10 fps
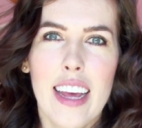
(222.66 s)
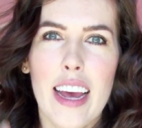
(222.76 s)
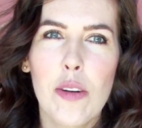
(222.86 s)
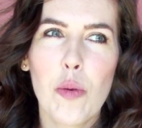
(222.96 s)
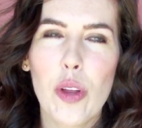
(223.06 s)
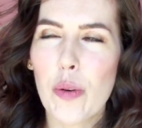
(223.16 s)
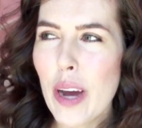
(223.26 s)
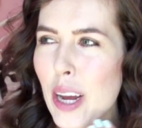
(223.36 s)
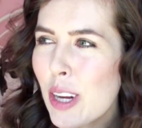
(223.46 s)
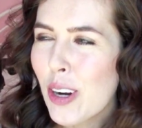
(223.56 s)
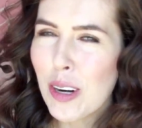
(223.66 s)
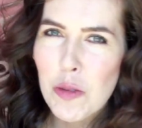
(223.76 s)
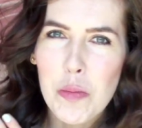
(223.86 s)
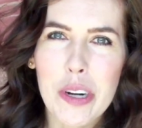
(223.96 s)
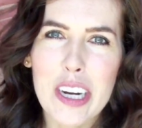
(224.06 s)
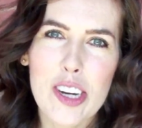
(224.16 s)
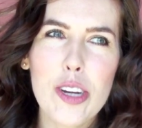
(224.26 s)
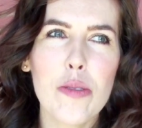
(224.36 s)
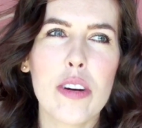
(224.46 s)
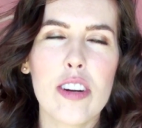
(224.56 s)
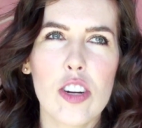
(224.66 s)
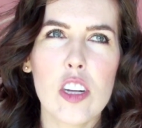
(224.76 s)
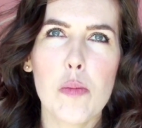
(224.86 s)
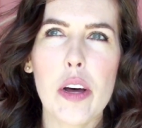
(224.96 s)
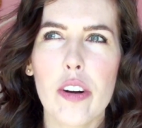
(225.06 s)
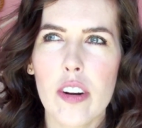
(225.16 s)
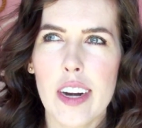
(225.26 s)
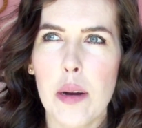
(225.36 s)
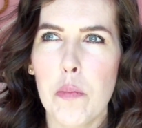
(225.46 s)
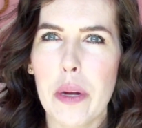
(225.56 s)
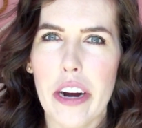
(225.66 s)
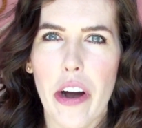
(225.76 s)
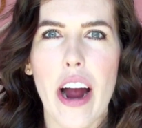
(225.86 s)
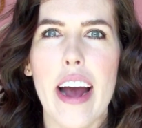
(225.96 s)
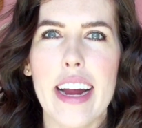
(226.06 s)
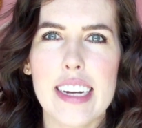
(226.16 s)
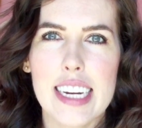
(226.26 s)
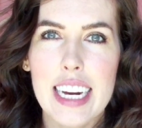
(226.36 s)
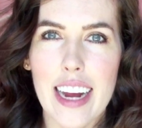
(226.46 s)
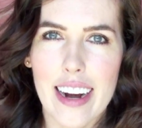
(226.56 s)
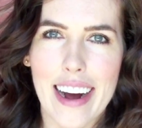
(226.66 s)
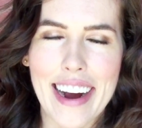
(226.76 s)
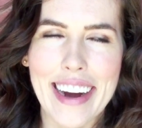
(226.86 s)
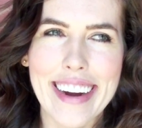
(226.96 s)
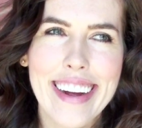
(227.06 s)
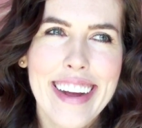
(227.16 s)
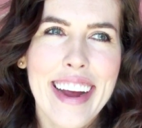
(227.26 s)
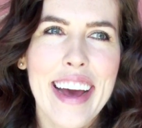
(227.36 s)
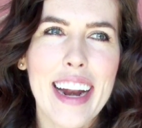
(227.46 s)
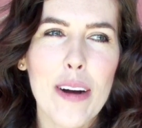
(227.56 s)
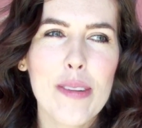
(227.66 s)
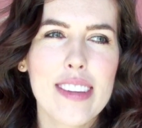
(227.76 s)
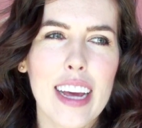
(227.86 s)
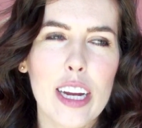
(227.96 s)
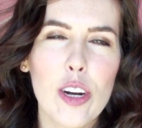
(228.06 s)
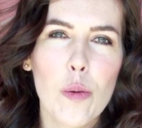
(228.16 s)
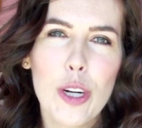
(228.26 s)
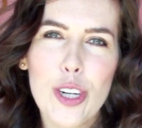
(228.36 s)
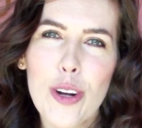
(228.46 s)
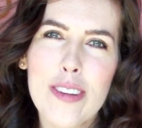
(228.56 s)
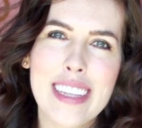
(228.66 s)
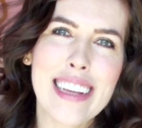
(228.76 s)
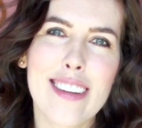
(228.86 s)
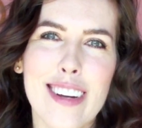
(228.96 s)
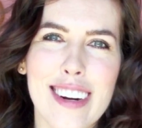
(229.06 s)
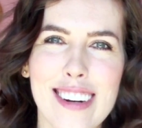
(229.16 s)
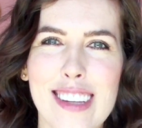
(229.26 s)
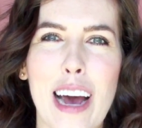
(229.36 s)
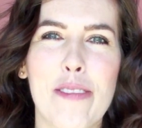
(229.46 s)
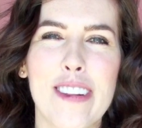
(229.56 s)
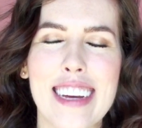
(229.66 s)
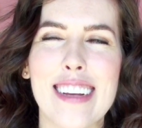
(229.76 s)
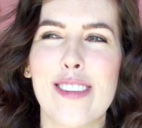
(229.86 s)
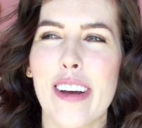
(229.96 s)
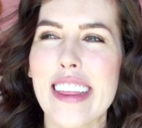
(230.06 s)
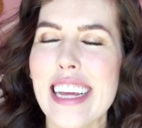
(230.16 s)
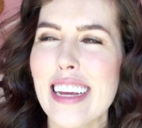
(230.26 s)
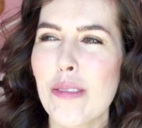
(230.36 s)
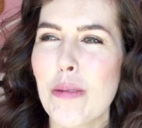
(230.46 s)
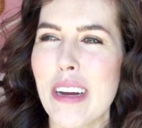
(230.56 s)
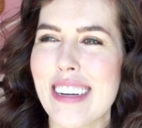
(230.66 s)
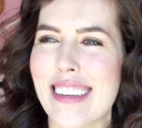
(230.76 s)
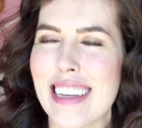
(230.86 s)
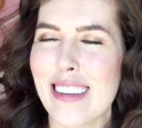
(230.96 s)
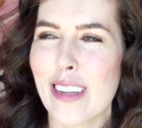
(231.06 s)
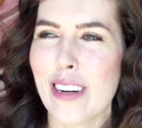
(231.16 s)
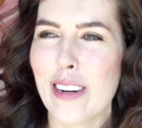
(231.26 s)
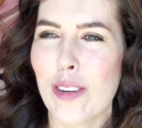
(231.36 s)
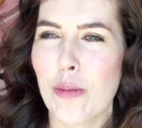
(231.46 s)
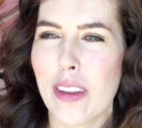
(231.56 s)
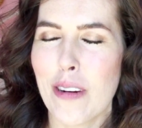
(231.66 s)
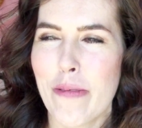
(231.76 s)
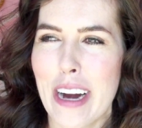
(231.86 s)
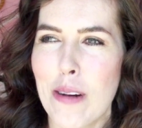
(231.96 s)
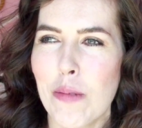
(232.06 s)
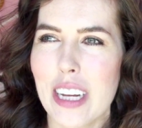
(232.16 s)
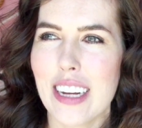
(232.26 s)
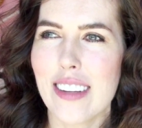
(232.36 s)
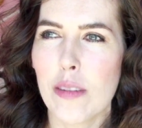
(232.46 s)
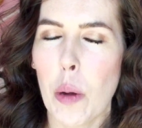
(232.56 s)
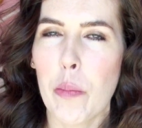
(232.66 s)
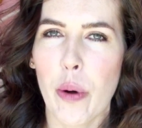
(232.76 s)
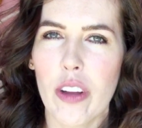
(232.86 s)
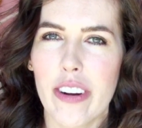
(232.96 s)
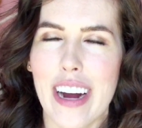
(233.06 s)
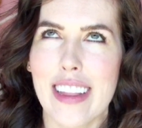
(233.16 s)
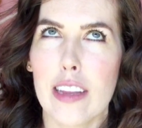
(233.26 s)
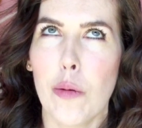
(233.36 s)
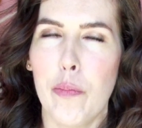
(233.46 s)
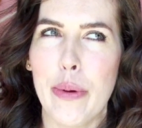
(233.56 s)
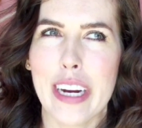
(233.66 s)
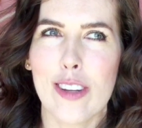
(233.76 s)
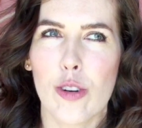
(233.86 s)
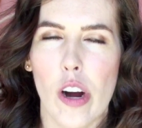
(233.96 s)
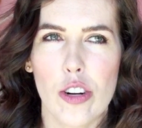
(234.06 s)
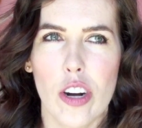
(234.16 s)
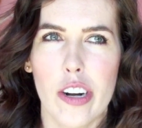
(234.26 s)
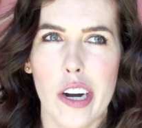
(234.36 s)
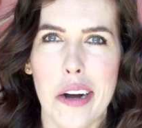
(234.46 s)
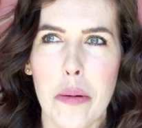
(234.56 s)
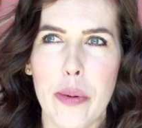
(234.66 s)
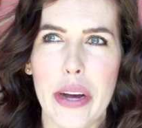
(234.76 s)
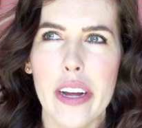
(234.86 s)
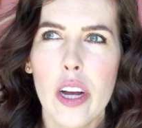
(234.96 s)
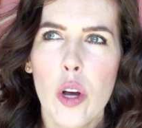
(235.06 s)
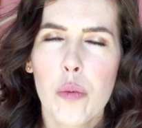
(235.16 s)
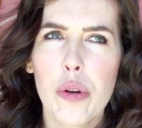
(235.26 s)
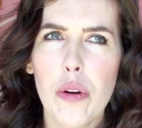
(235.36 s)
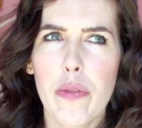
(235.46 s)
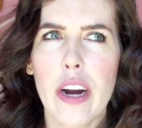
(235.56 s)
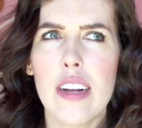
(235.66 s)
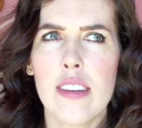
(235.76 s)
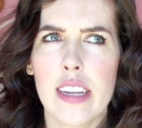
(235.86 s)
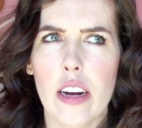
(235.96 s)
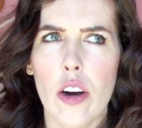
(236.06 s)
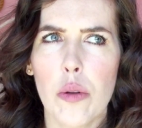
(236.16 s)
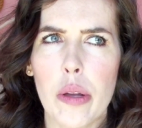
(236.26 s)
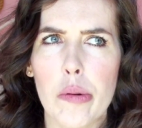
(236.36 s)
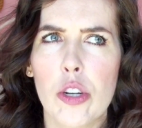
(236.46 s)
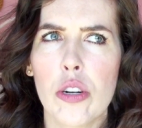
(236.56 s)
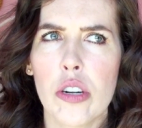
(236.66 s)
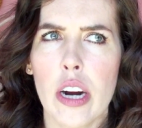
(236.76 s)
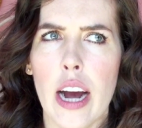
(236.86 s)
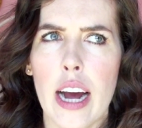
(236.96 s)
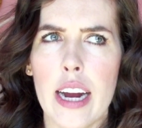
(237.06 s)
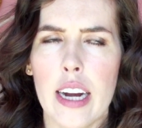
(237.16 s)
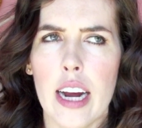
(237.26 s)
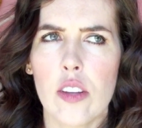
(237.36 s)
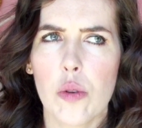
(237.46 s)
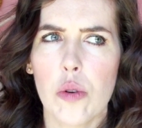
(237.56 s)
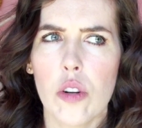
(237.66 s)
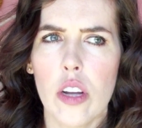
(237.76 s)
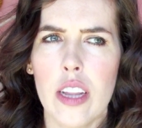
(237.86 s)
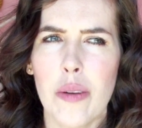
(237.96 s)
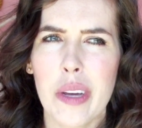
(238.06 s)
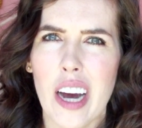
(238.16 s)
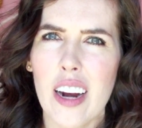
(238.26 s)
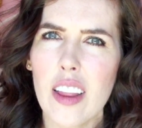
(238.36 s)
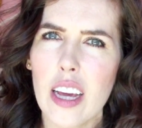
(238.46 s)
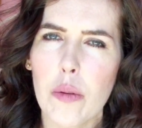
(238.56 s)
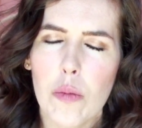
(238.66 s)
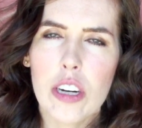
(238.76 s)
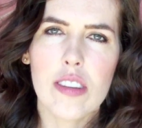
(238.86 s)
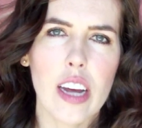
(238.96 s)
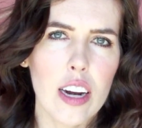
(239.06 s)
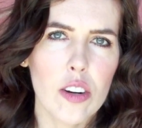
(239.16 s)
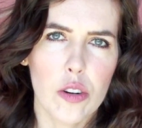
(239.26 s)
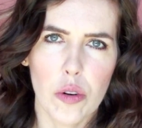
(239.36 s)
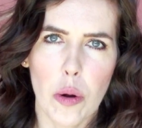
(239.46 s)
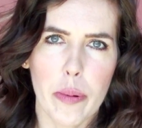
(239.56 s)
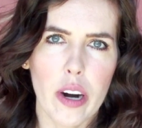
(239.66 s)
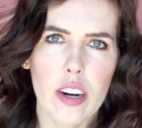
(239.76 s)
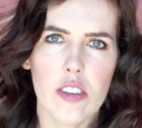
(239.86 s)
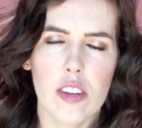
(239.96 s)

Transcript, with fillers: and we're like, wait, your name's Brittany too, and she spelled her name B-R-I-T-N-I, and I was like, you know, we should go to Sizzlers after this, so I think we went to Sizzlers with our families, and my brother had like the biggest crush on her, but we were friends like all the way through junior high and high school, and then we kind of like, we just kind of grew apart